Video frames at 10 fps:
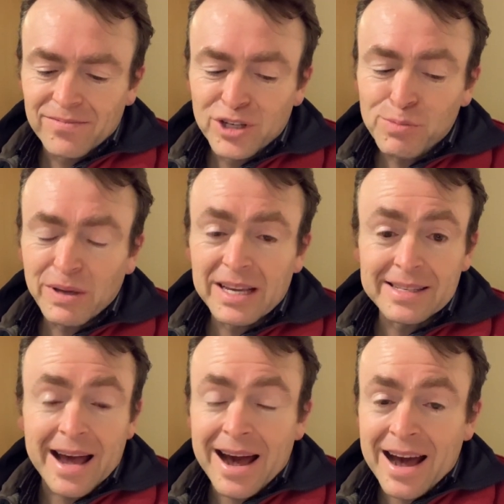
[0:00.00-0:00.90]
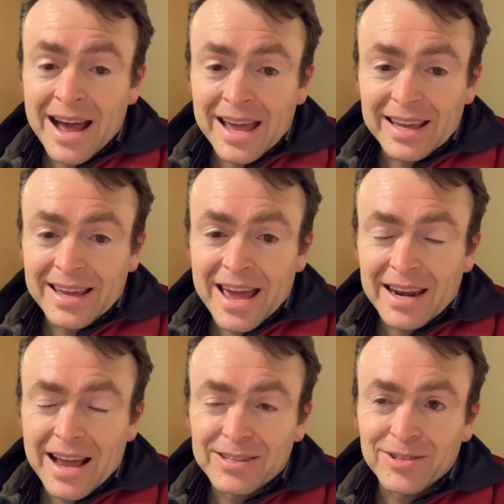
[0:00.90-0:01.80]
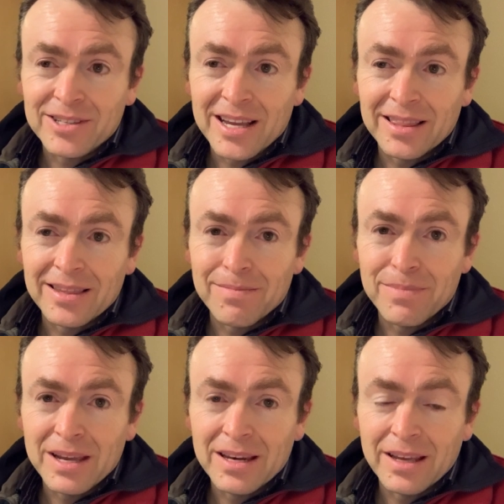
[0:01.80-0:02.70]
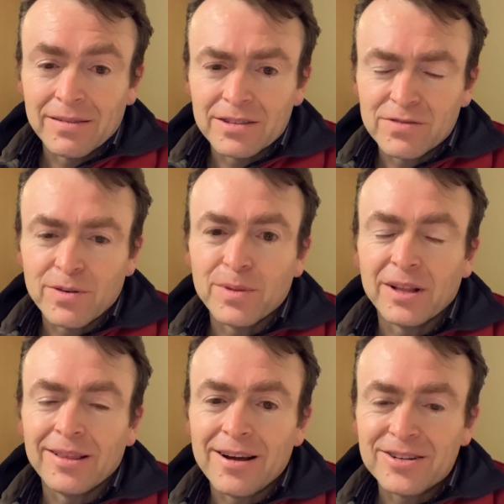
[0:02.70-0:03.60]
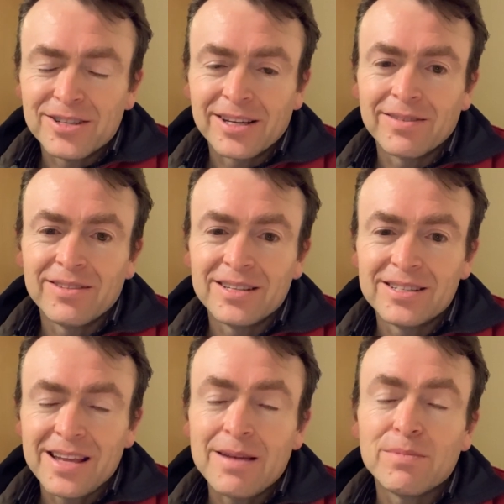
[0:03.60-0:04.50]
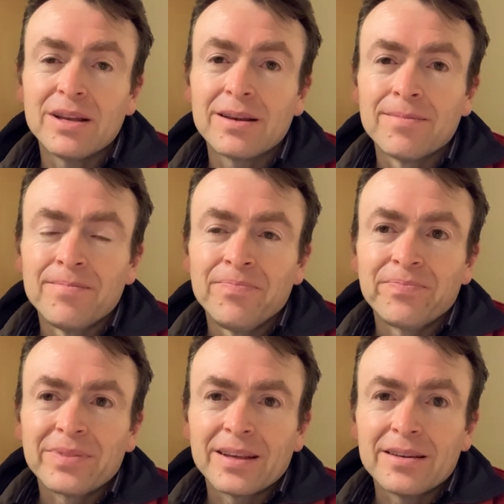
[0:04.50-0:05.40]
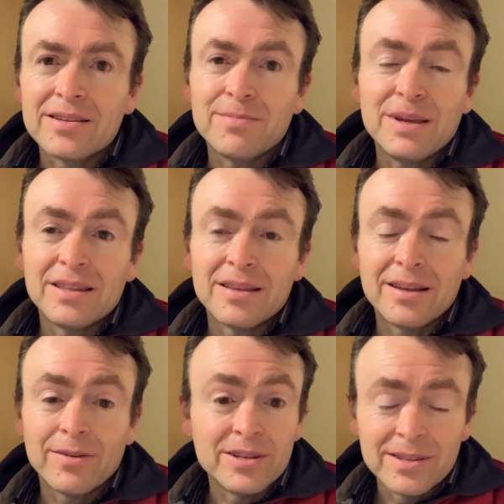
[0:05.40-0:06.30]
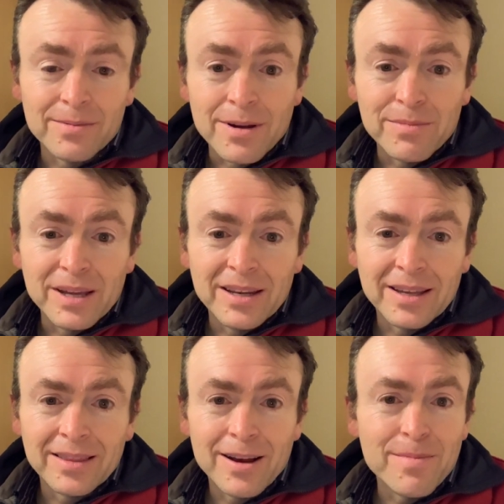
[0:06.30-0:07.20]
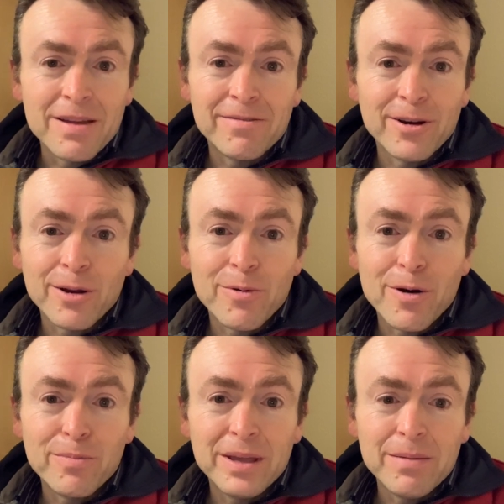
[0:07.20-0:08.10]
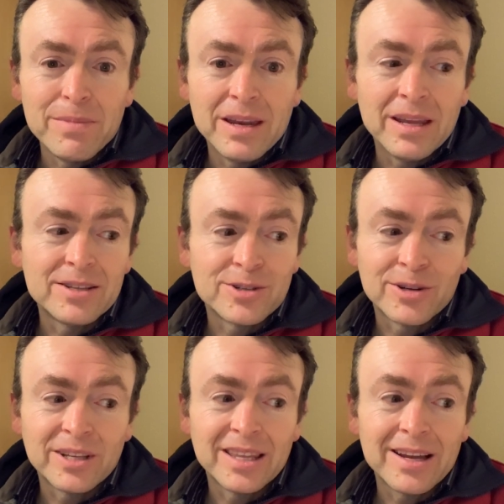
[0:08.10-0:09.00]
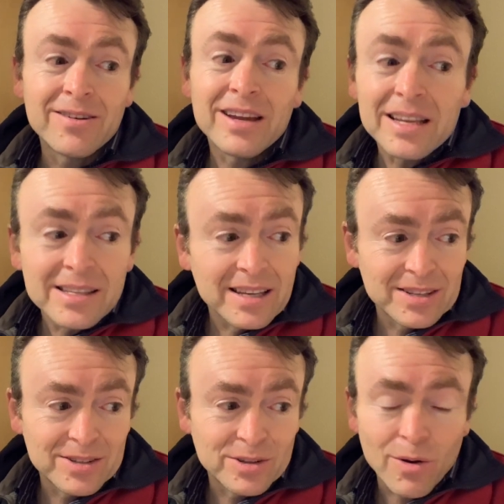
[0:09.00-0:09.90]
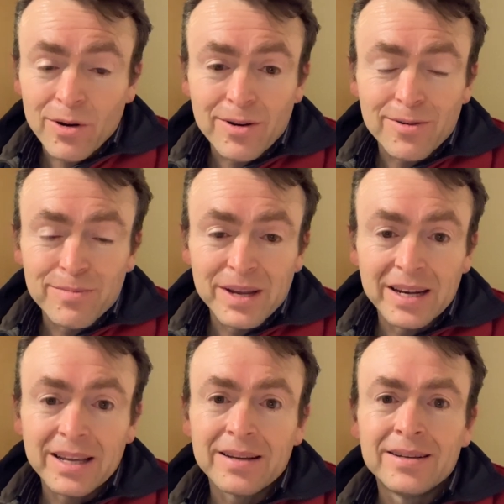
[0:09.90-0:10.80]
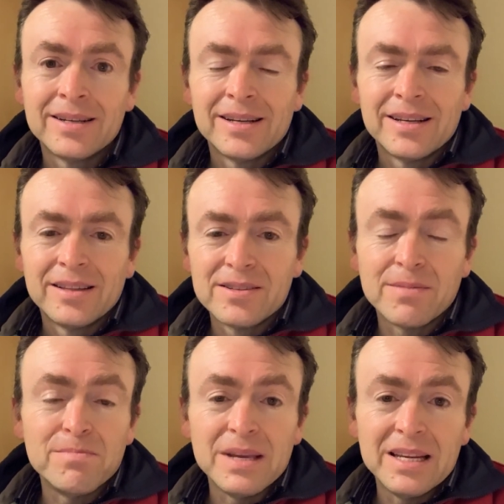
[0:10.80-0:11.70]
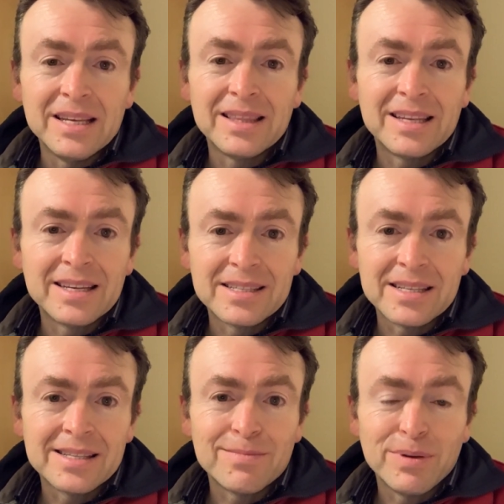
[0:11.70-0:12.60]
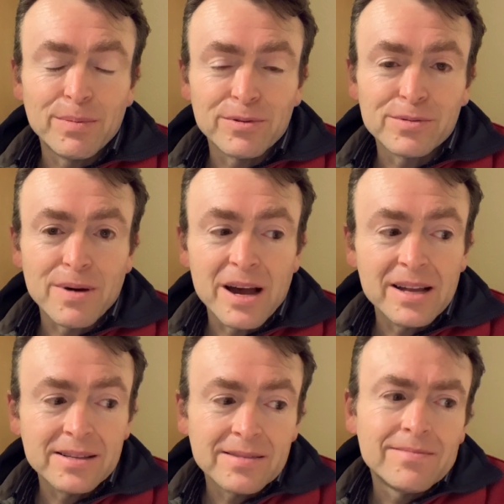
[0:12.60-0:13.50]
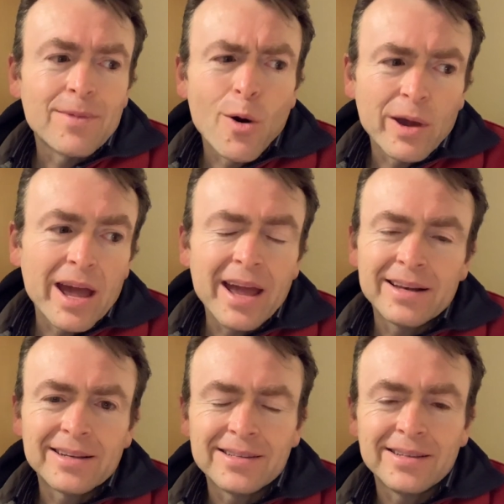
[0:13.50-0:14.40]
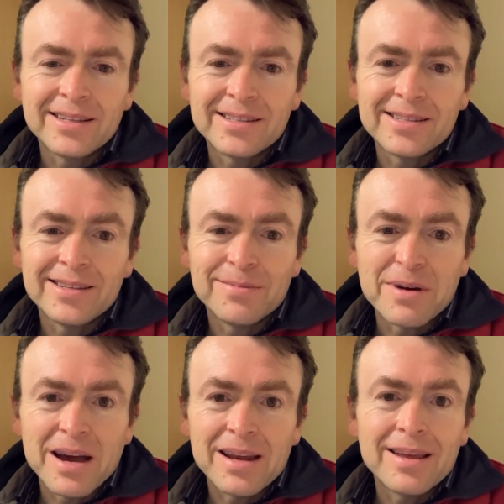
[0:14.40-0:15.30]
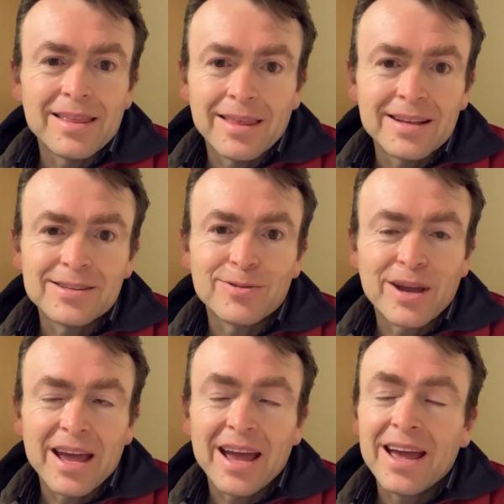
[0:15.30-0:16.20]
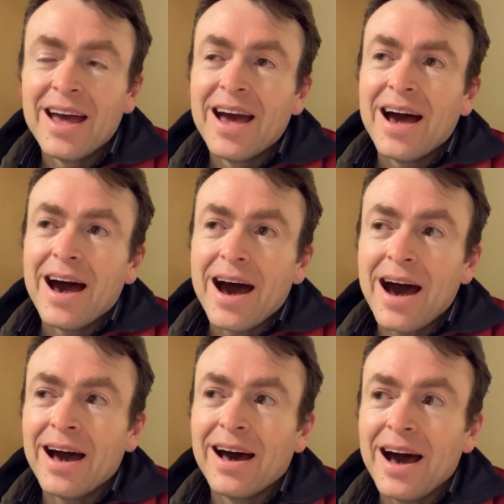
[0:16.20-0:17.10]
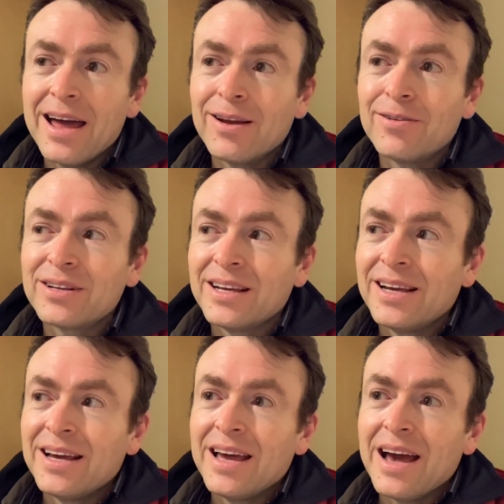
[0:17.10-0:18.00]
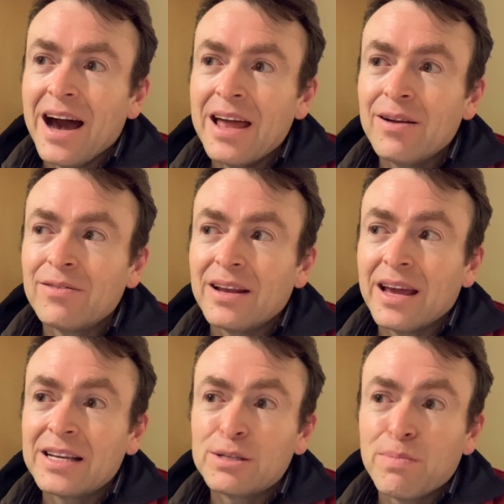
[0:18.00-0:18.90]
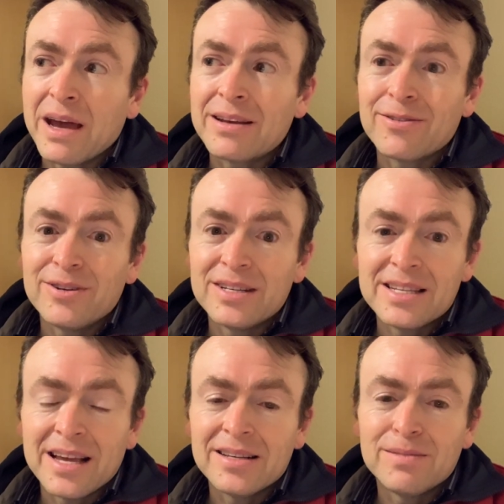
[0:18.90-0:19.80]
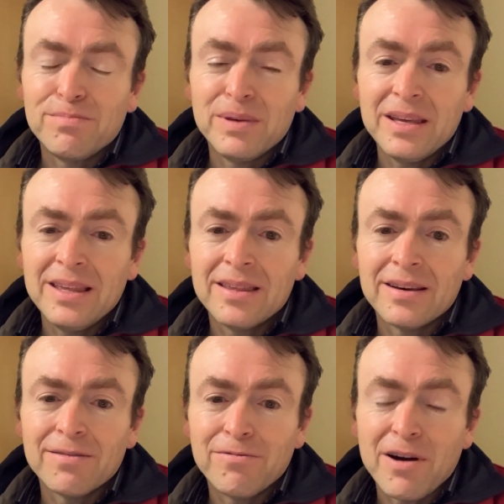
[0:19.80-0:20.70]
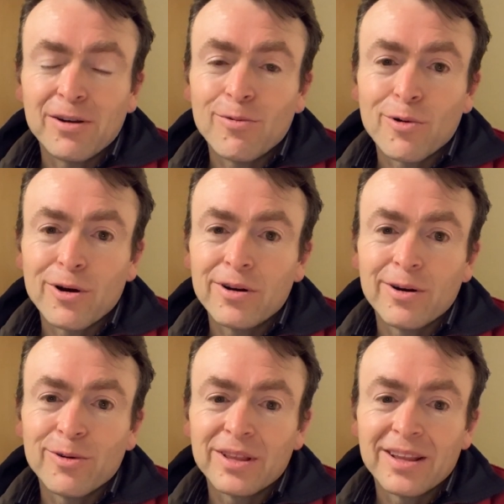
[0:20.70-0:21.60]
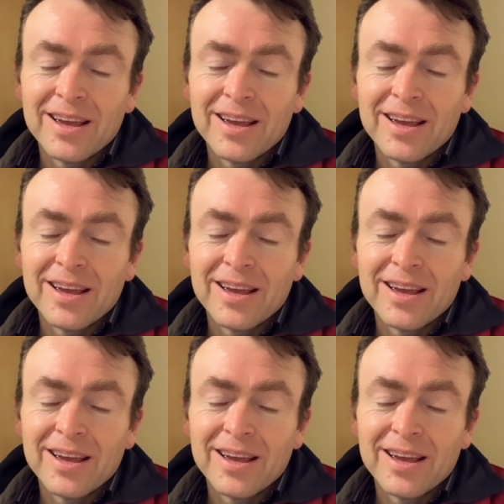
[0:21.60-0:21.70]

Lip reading: just because I can't ascertain the meaning just from the logic of the statement doesn't mean that there isn't a meaning. There may very well be a meaning. Certainly, there is a historical meaning. There's a meaning that exists in people's minds. Okay, it doesn't exist in mine. That's okay. I don't expect or intend to be the final word on what